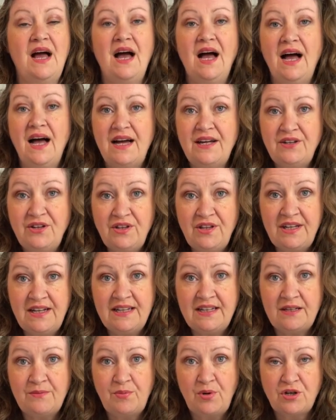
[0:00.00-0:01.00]
Another
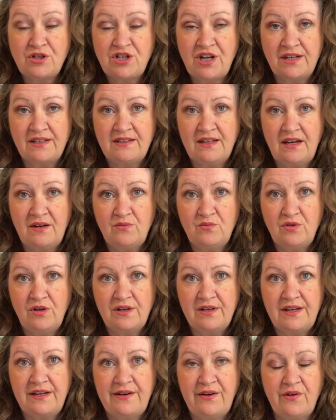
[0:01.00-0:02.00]
little project that I'm
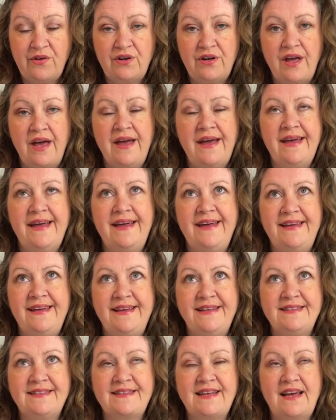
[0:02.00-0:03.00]
working on
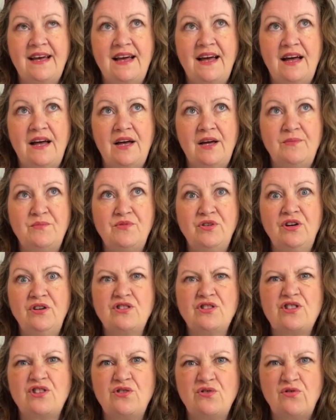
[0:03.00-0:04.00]
is not a
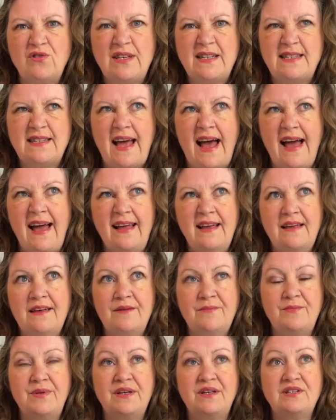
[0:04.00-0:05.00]
story sack,
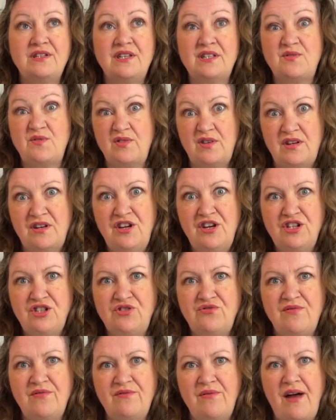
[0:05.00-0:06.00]
because it's for a
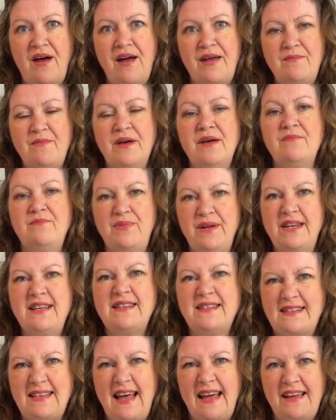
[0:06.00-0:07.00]
nursery rhyme, but it's
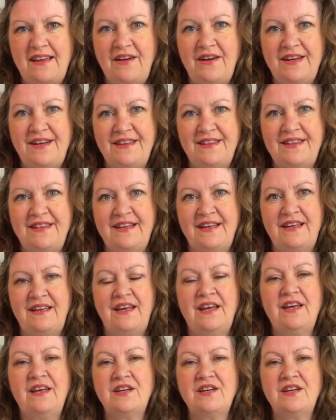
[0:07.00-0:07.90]
that kind of thing.